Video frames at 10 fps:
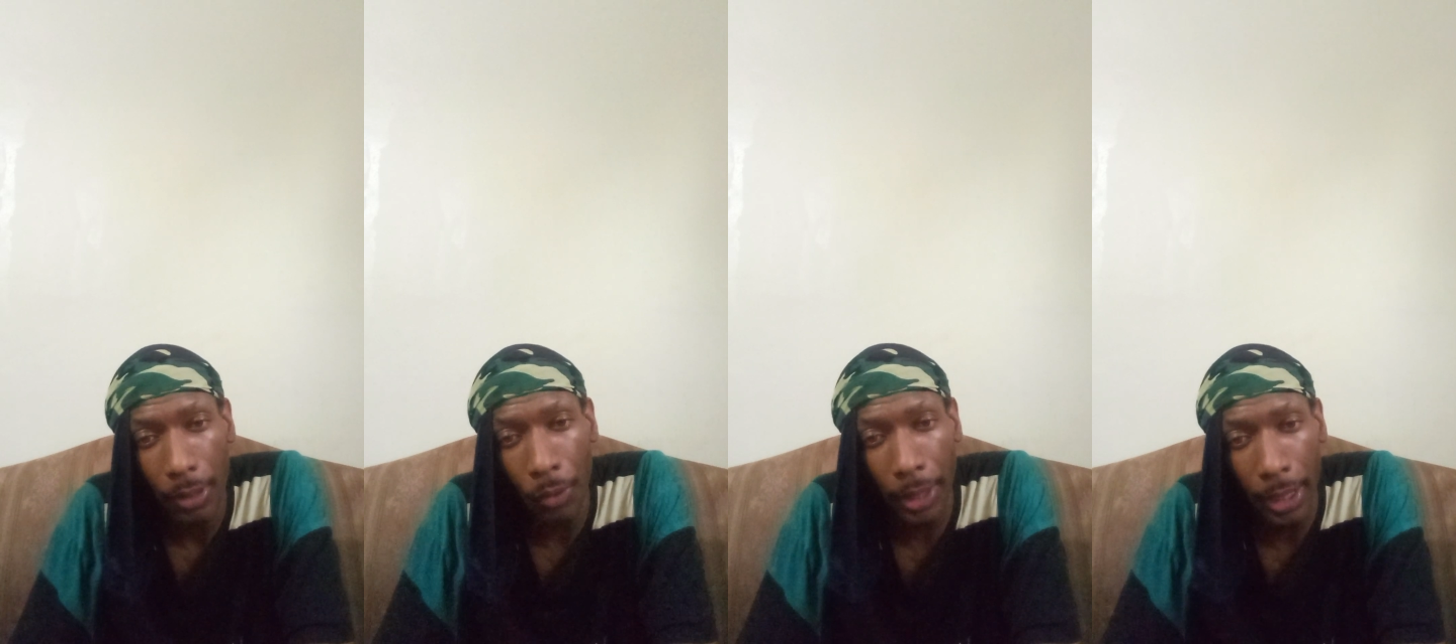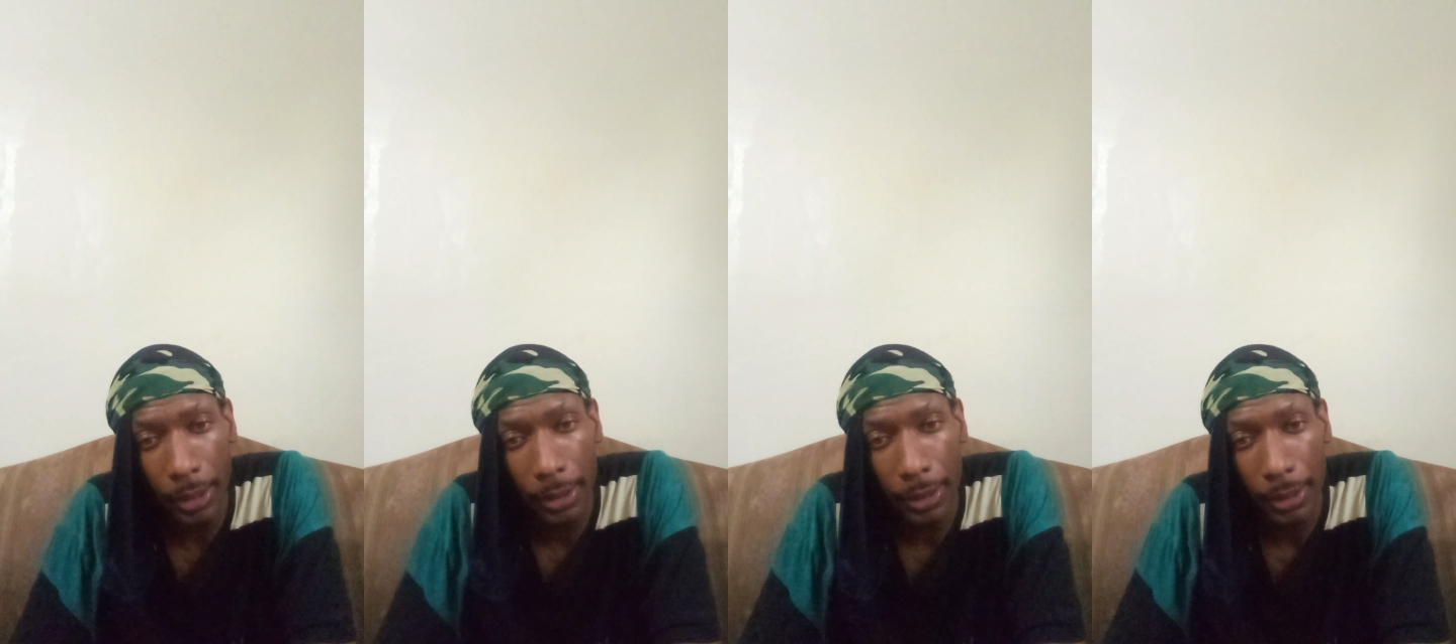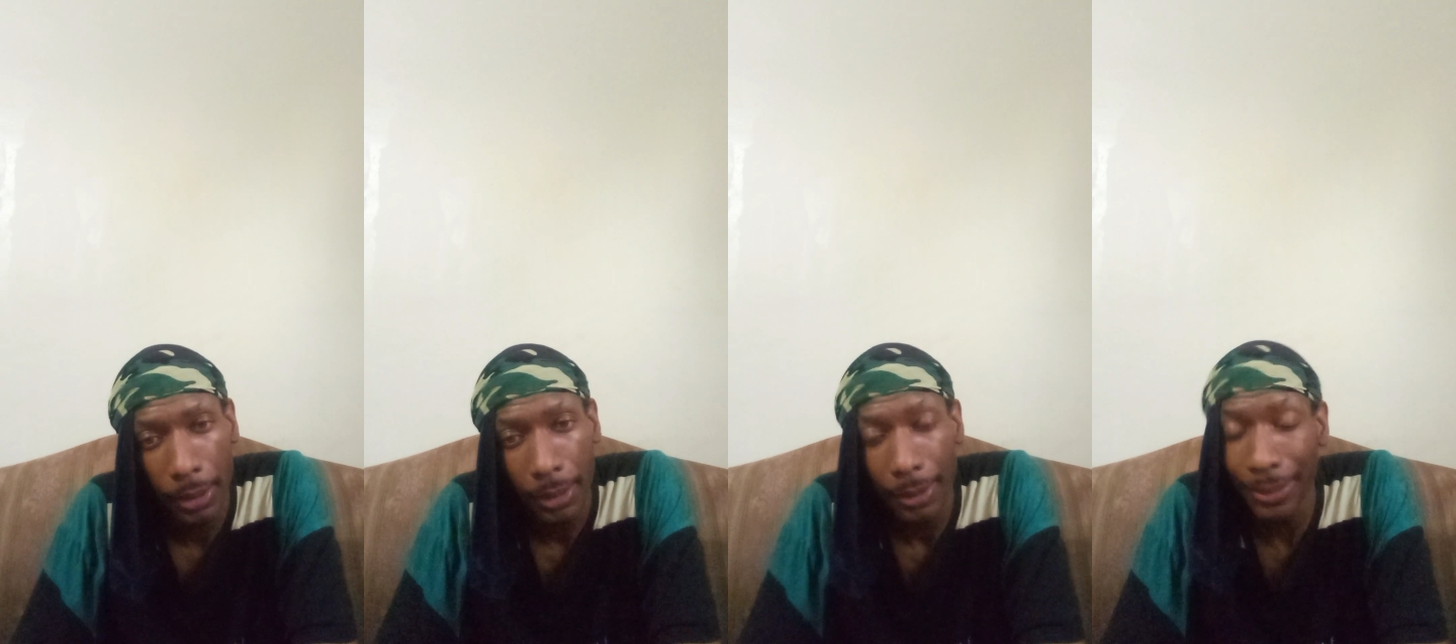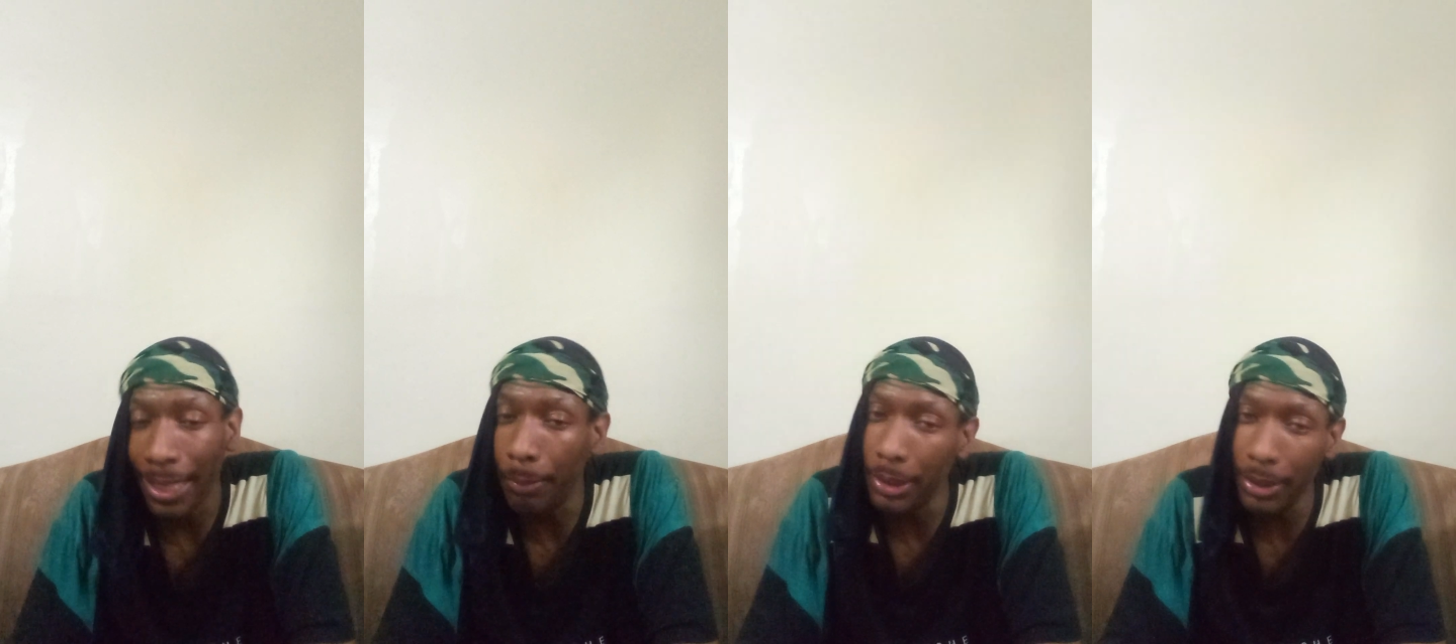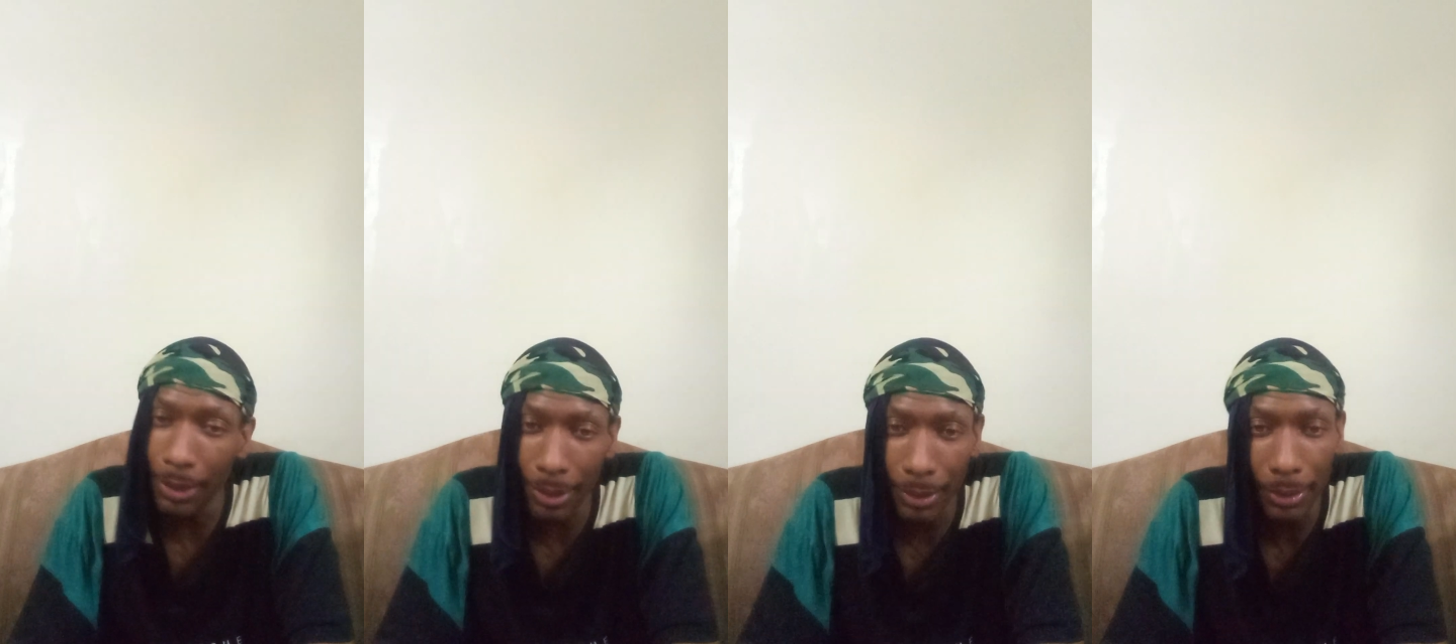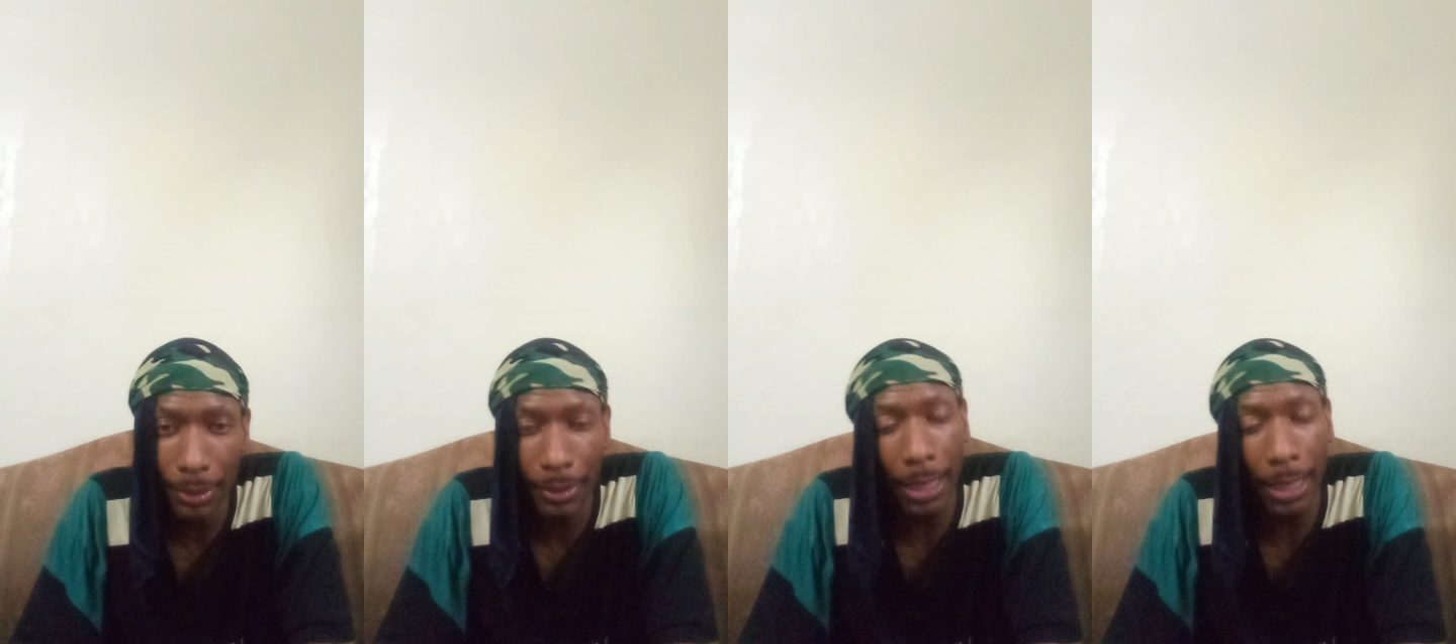Okay, they were suckers.